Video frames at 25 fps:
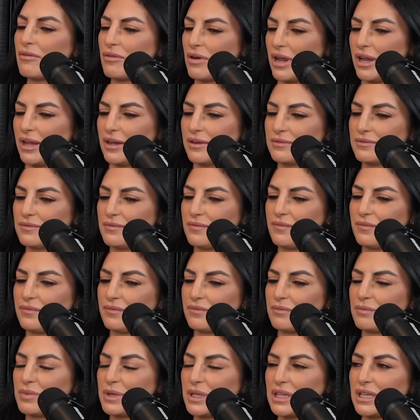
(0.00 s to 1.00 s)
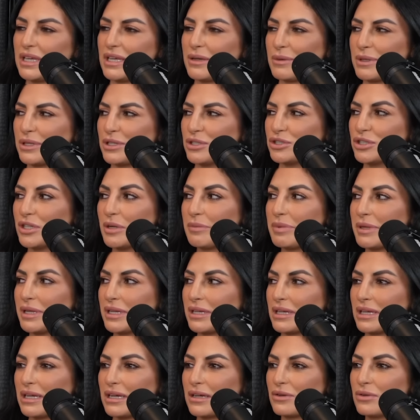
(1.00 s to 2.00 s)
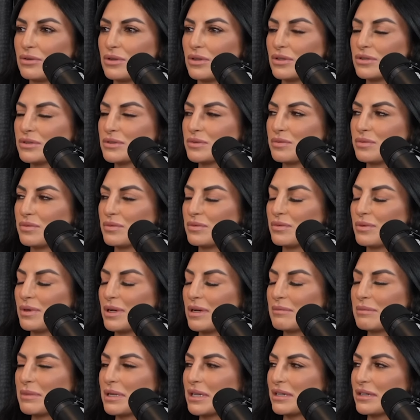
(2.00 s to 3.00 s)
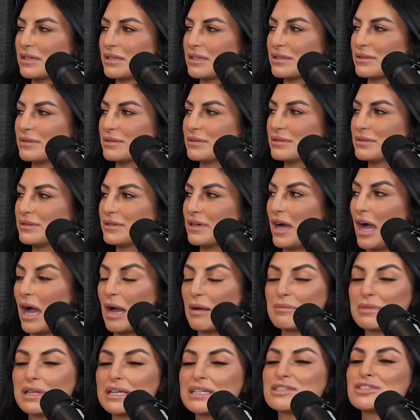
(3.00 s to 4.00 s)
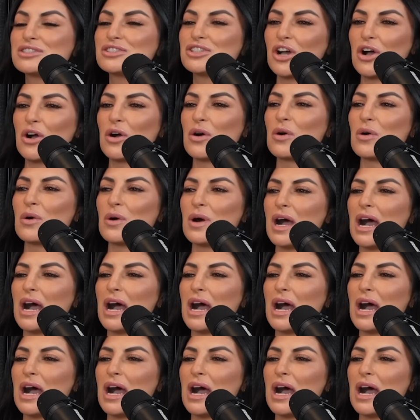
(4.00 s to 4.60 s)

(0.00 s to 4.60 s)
right. But like when you're tripping, like who knows what I'm gonna do? I'm like so.